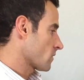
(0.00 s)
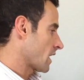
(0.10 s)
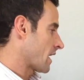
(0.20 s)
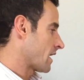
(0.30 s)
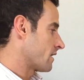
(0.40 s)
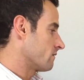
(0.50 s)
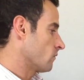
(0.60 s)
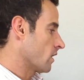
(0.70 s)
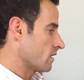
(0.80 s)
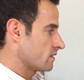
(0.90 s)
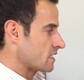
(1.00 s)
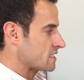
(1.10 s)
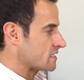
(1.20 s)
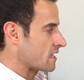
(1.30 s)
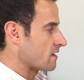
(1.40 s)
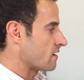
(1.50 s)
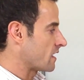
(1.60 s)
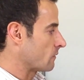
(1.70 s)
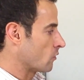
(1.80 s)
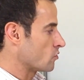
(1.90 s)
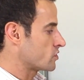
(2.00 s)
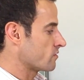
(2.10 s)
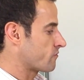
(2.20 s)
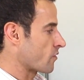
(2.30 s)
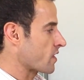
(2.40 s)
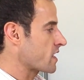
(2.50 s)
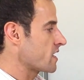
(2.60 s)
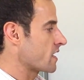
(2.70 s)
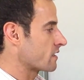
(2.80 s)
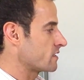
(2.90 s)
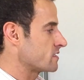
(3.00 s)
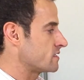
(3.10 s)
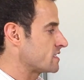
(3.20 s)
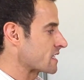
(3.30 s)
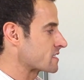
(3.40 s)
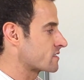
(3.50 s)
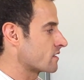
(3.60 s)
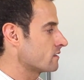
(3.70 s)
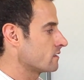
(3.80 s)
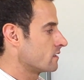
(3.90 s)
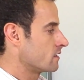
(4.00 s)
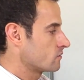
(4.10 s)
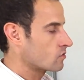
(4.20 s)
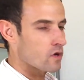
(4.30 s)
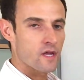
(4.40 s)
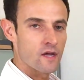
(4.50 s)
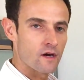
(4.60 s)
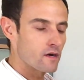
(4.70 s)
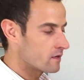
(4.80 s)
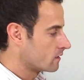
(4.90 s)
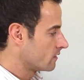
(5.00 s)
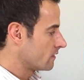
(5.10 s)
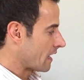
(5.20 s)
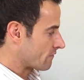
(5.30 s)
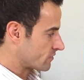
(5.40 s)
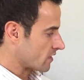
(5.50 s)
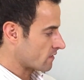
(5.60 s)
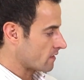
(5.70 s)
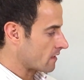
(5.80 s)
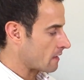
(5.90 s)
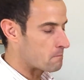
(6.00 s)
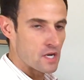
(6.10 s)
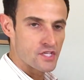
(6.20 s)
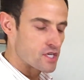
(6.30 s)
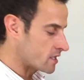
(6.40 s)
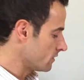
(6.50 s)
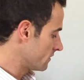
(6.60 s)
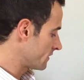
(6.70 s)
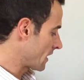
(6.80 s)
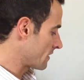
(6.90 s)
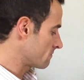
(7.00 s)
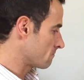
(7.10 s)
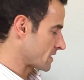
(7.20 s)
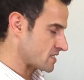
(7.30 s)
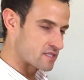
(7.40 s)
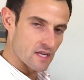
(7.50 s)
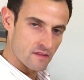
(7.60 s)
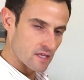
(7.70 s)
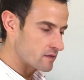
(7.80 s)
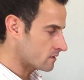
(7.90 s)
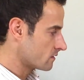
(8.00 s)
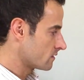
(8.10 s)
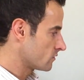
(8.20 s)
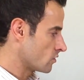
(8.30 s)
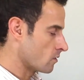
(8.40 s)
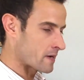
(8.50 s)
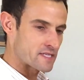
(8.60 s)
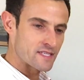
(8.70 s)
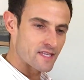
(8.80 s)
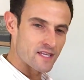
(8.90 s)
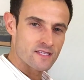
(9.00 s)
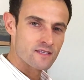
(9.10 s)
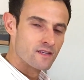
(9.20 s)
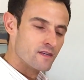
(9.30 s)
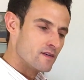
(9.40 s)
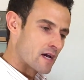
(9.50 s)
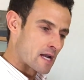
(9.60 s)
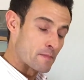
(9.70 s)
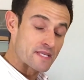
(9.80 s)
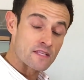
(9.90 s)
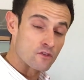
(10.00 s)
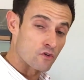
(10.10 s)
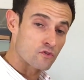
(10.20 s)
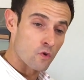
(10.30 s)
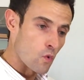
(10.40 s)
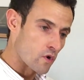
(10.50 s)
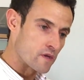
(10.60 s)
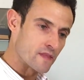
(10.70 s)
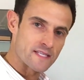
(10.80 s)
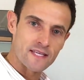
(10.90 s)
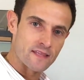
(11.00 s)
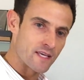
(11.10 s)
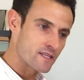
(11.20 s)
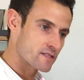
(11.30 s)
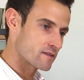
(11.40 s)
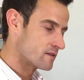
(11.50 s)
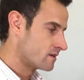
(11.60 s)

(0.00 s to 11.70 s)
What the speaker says: And well, this is the evolution from here, this disaster, to here after a bleaching that my sister did. You know, my sister is an amazing doctor working the aesthetics,